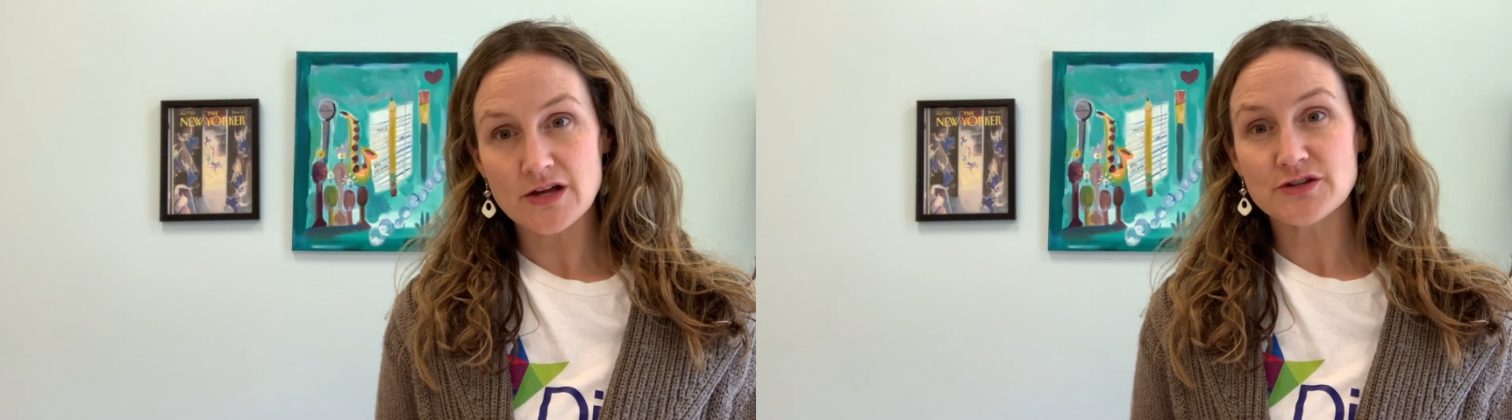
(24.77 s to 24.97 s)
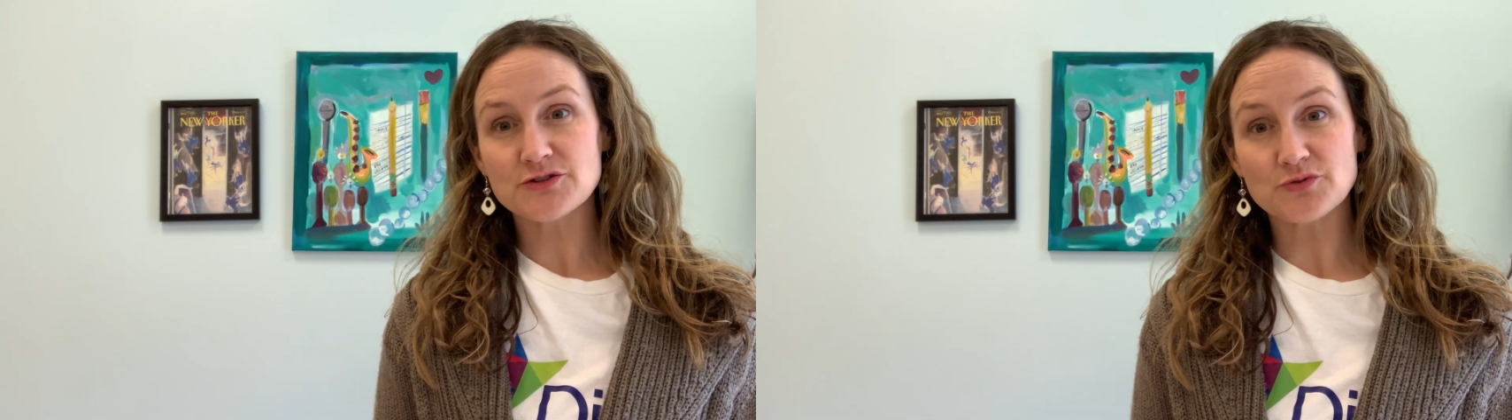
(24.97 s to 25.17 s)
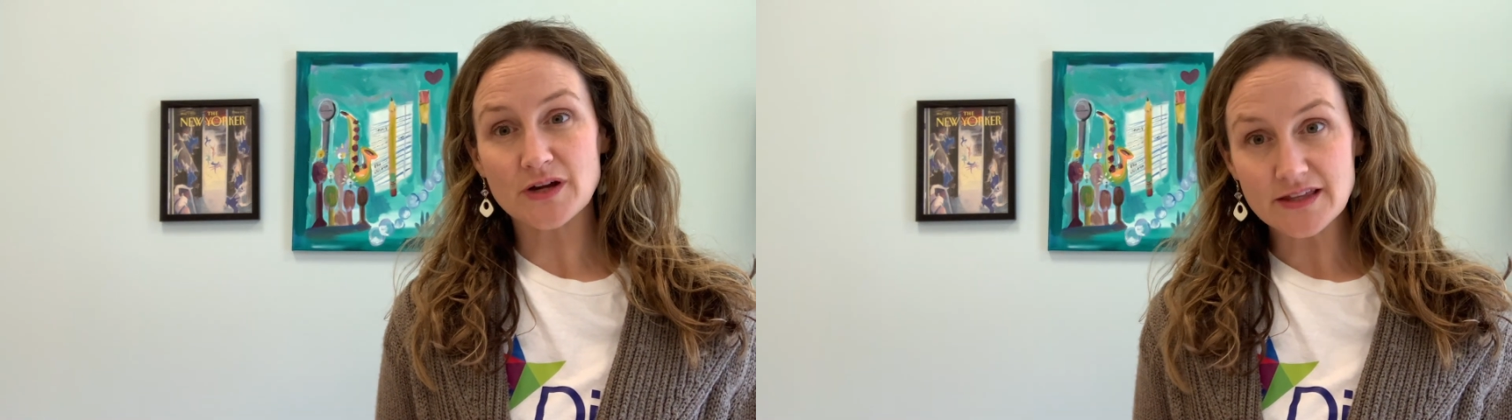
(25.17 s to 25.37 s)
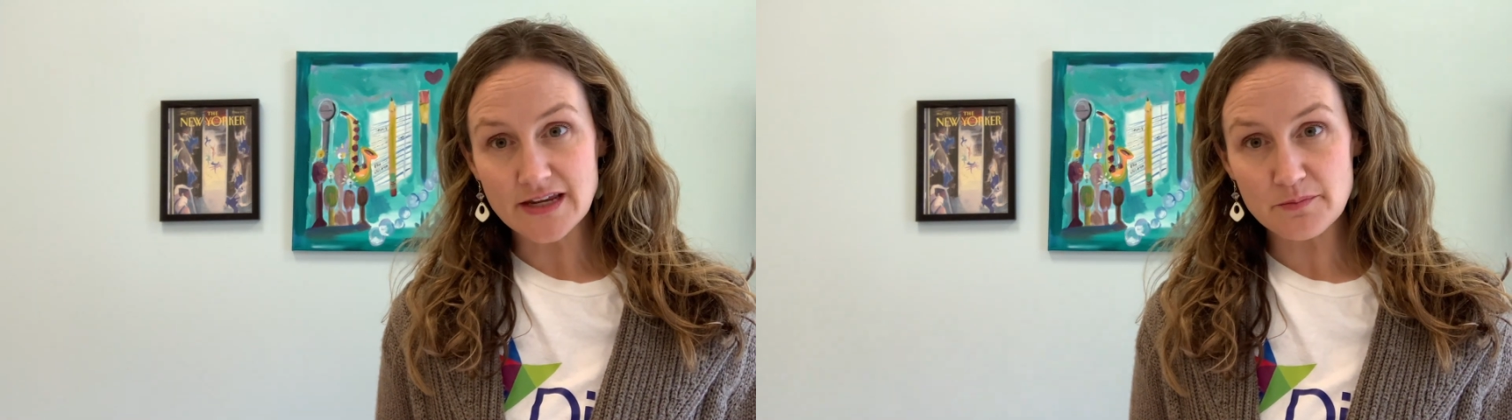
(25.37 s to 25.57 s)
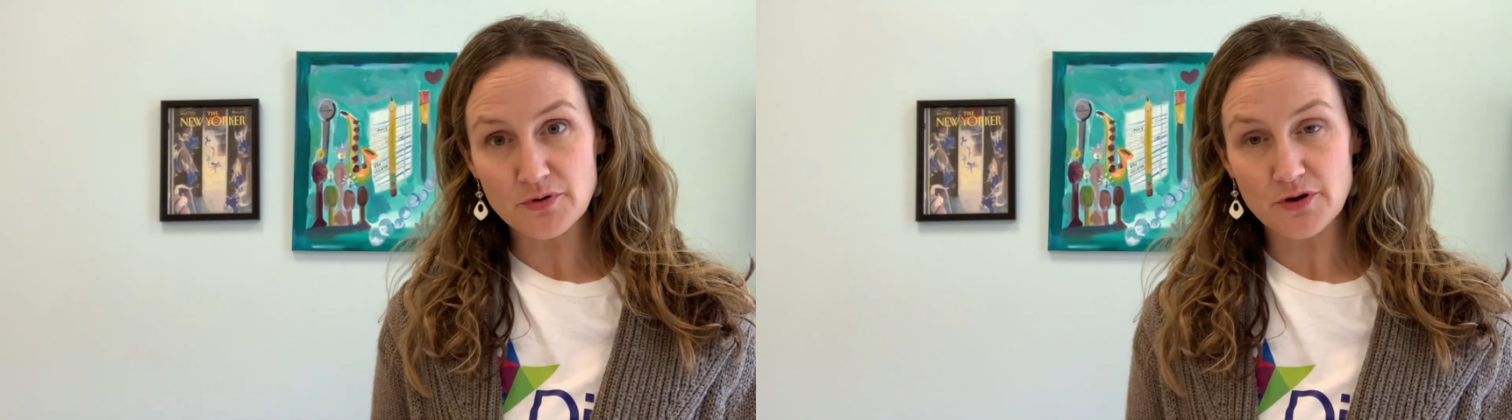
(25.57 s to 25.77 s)

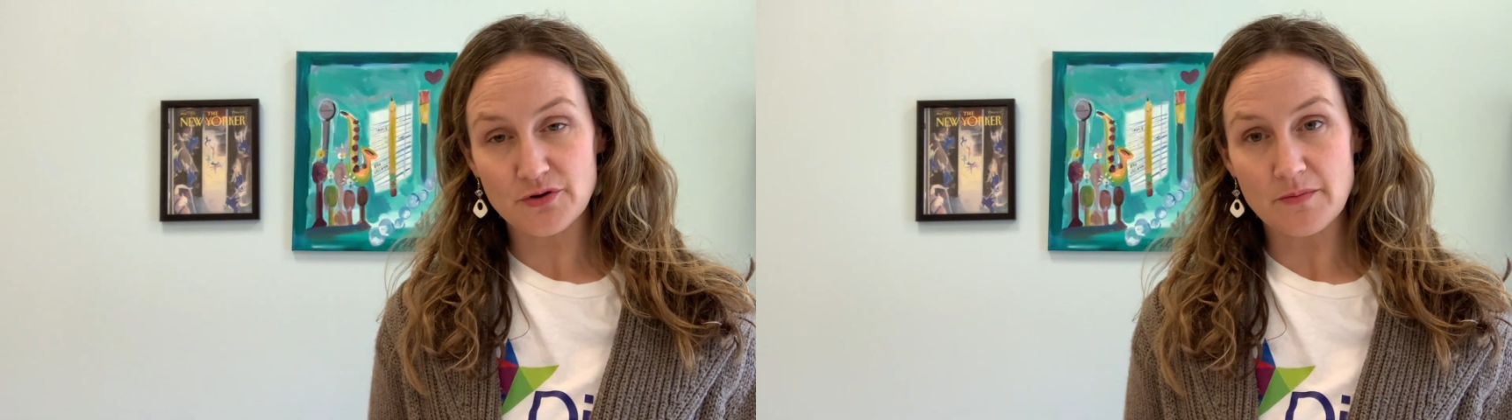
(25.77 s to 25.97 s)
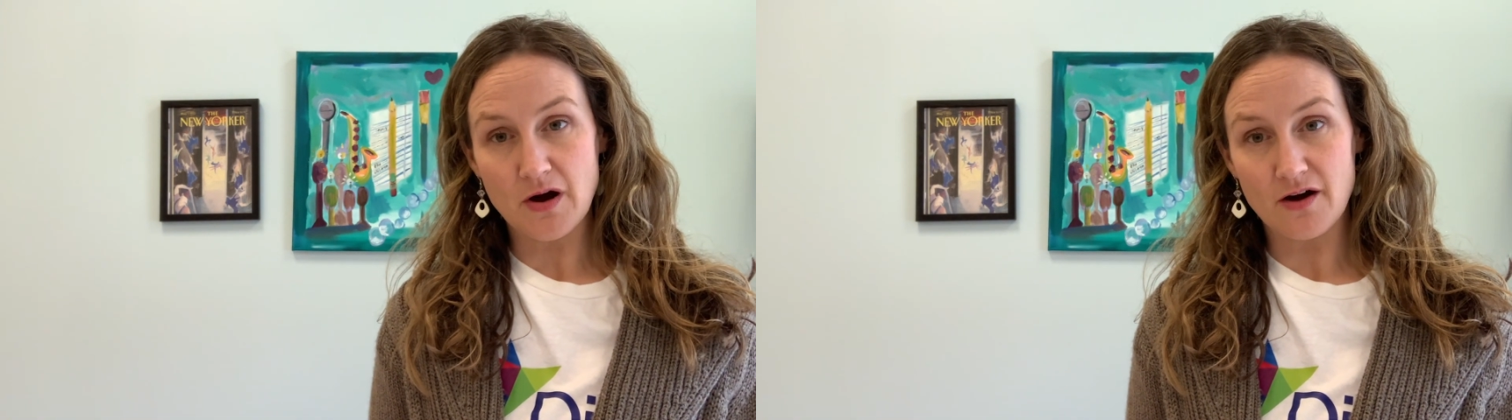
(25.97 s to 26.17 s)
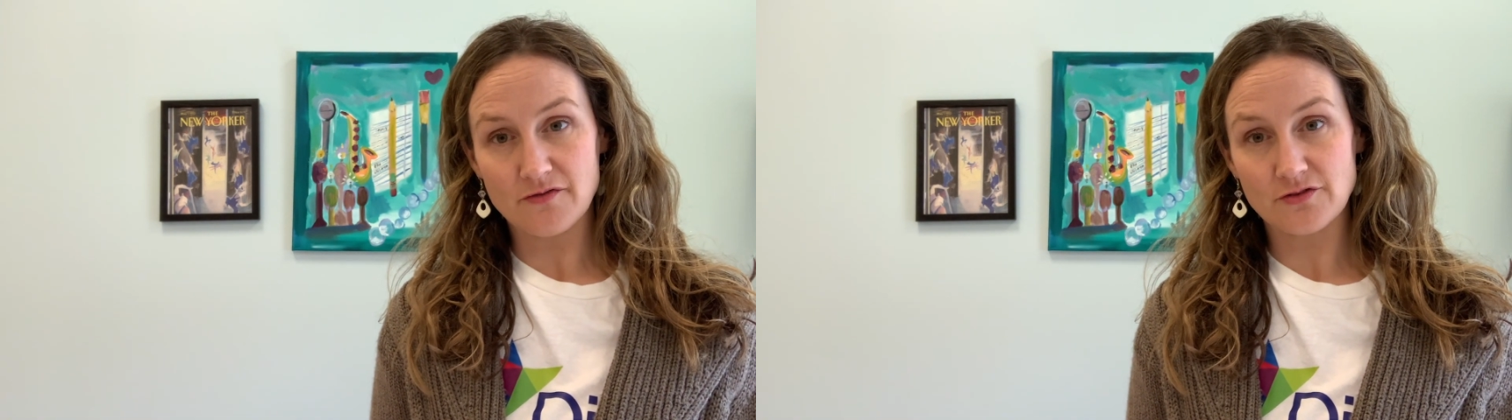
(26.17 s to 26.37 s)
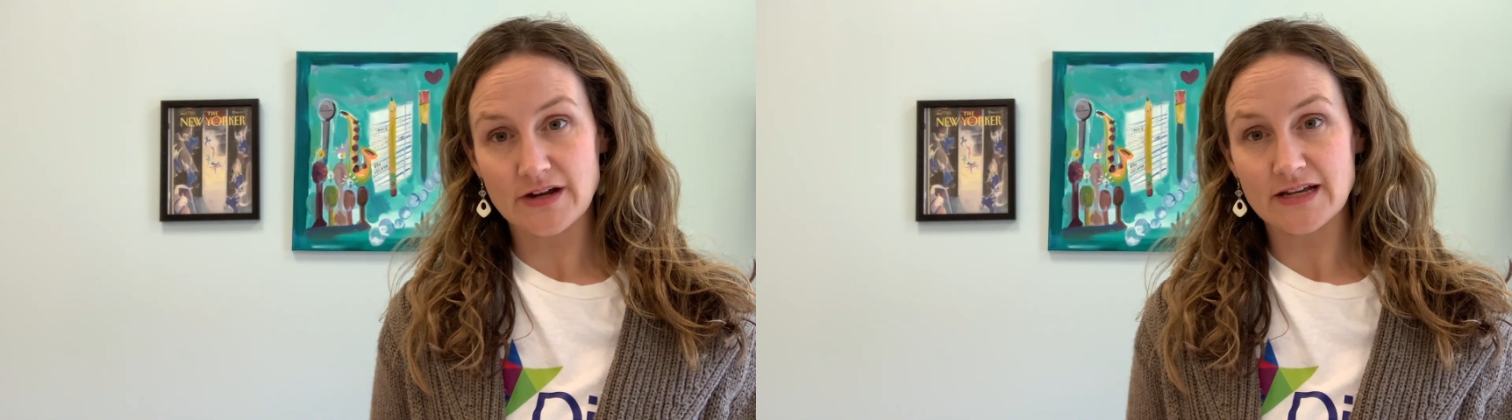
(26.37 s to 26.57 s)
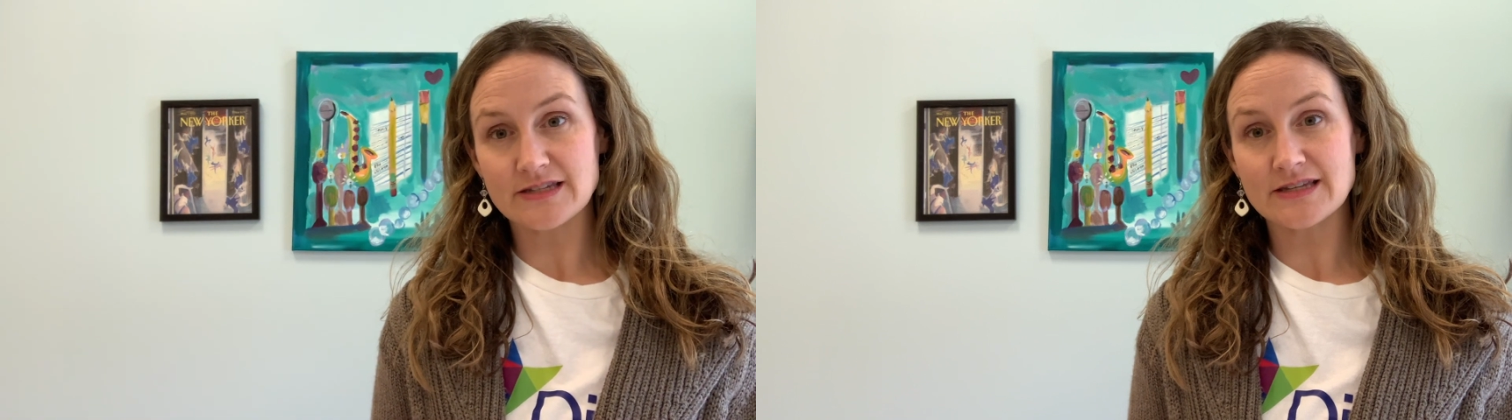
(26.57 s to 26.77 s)
strengthening program
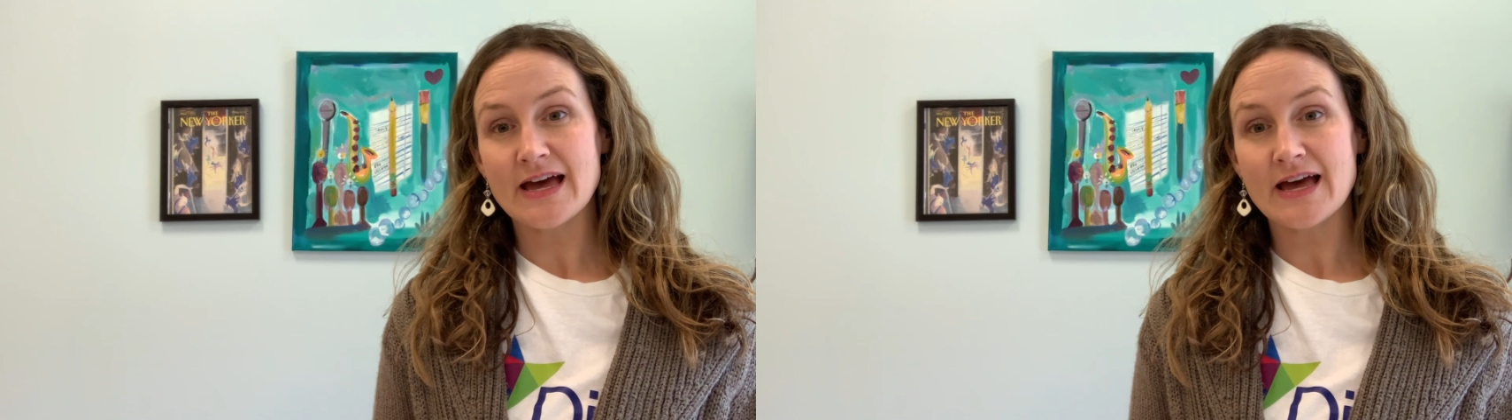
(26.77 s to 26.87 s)
offerings,